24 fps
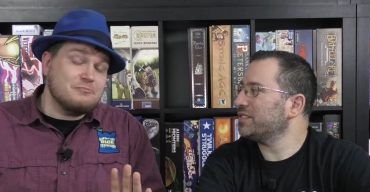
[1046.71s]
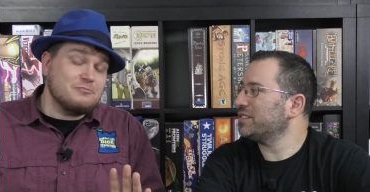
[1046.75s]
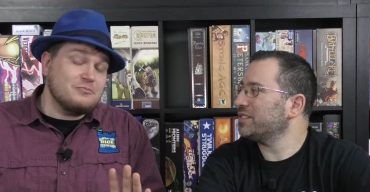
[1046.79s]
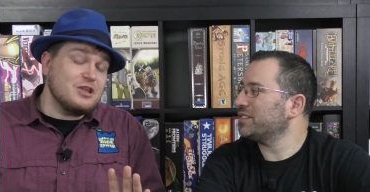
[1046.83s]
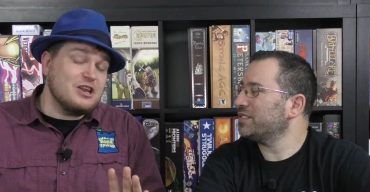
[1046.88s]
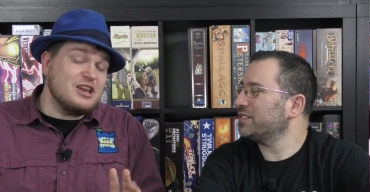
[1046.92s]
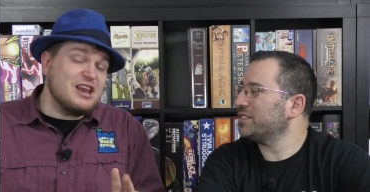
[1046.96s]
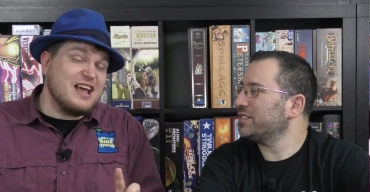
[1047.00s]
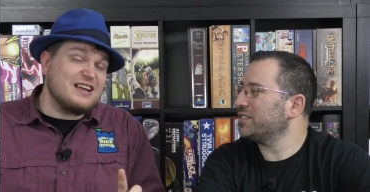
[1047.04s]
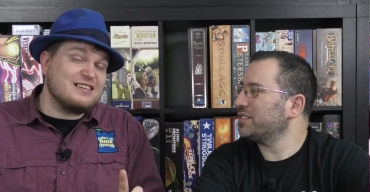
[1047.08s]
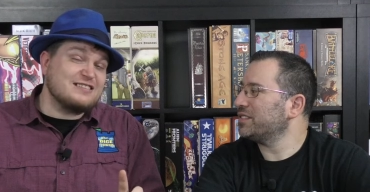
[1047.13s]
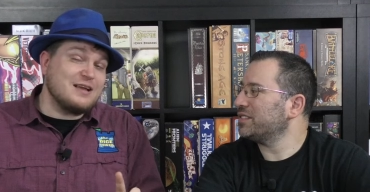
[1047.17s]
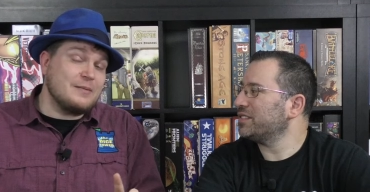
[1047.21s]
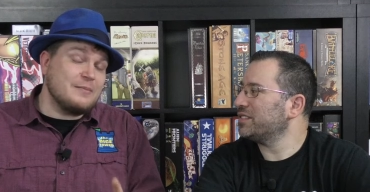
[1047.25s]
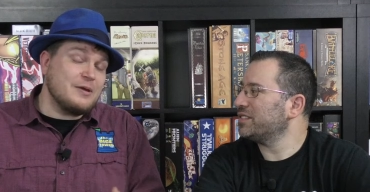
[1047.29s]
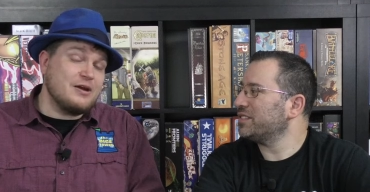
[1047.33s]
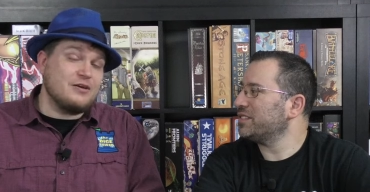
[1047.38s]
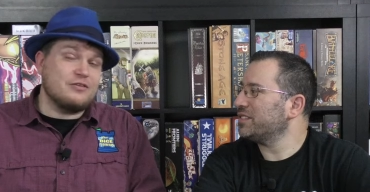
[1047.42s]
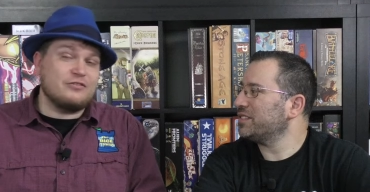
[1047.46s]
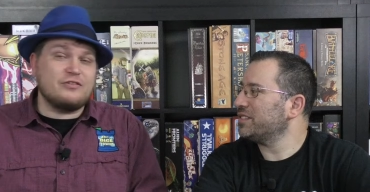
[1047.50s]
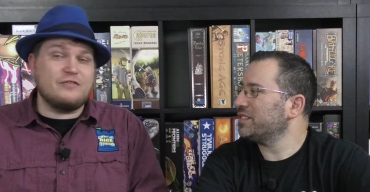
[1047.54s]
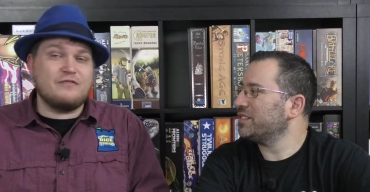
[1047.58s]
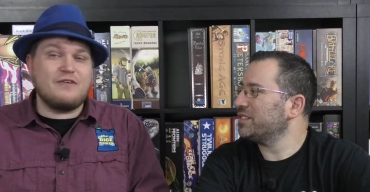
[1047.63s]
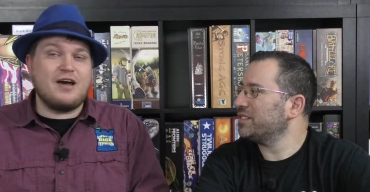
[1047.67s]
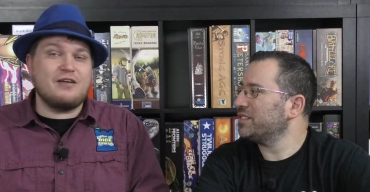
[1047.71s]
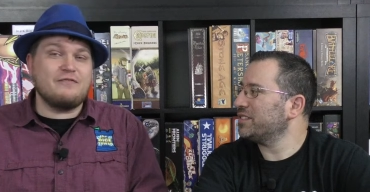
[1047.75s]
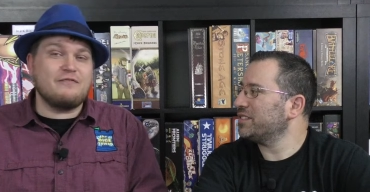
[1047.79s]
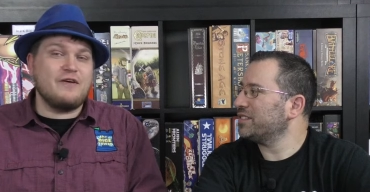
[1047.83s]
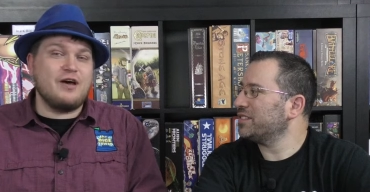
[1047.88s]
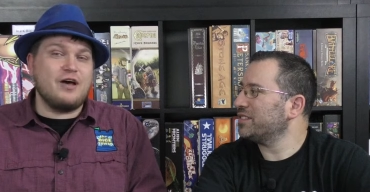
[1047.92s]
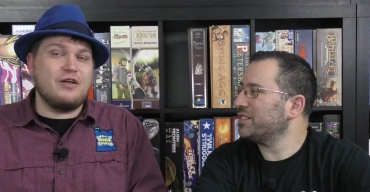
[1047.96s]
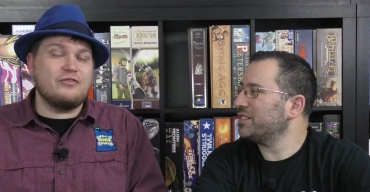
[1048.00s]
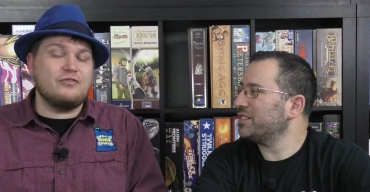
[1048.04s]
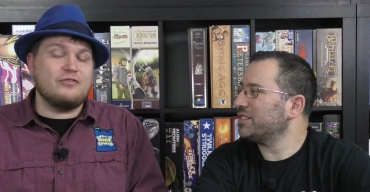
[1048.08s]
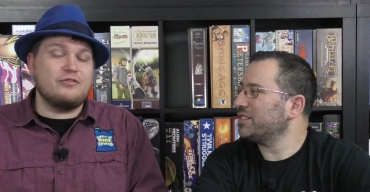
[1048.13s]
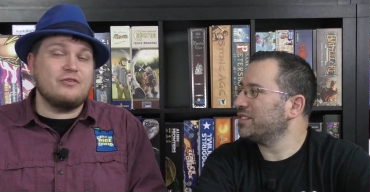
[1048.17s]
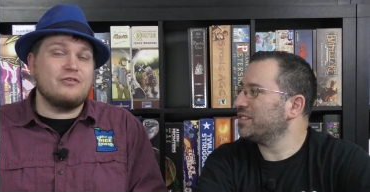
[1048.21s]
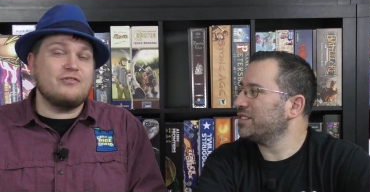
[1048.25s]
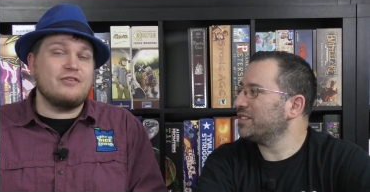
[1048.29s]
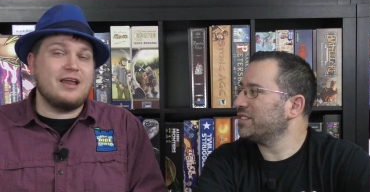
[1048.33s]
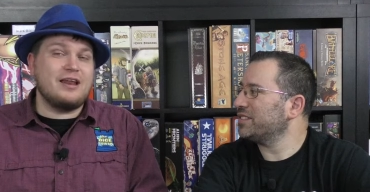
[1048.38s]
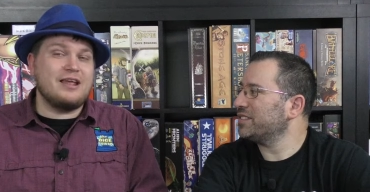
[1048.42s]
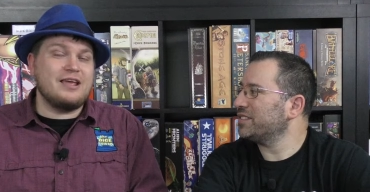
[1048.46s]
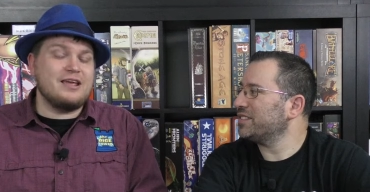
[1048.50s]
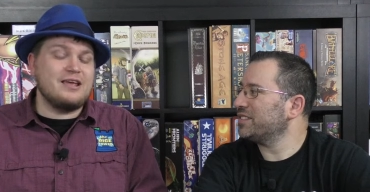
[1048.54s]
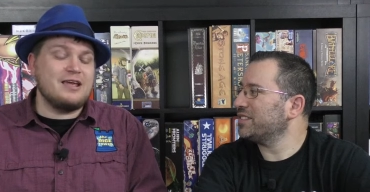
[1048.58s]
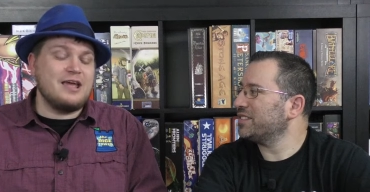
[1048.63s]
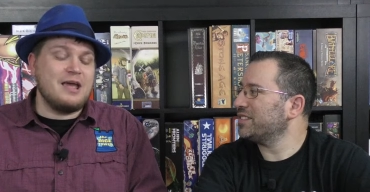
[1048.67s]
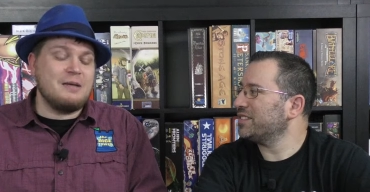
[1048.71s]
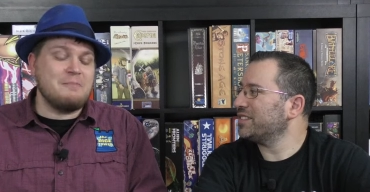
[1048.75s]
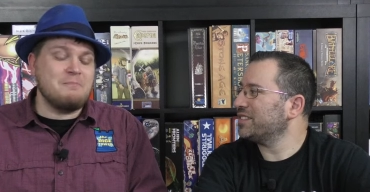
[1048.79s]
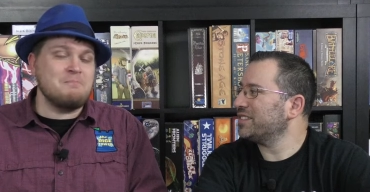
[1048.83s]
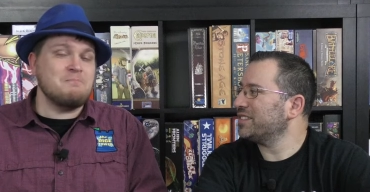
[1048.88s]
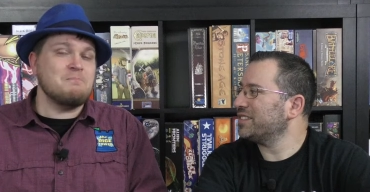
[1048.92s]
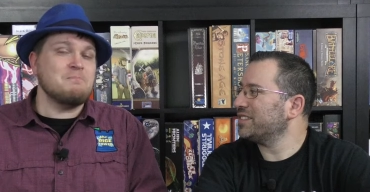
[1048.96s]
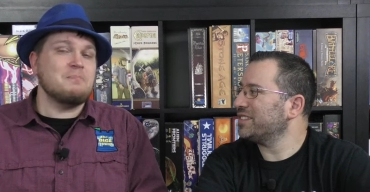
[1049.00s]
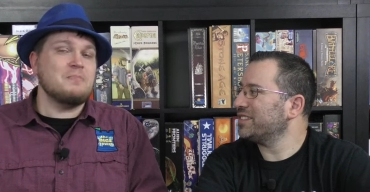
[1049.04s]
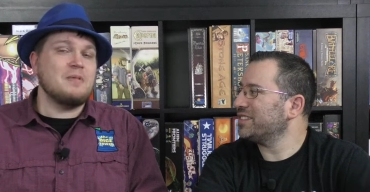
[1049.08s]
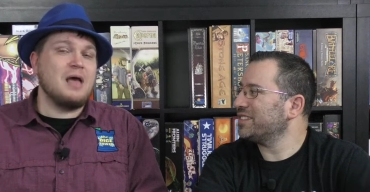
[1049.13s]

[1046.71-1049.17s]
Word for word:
Speaker 1: The next time I hear Stefan Feld designing a game,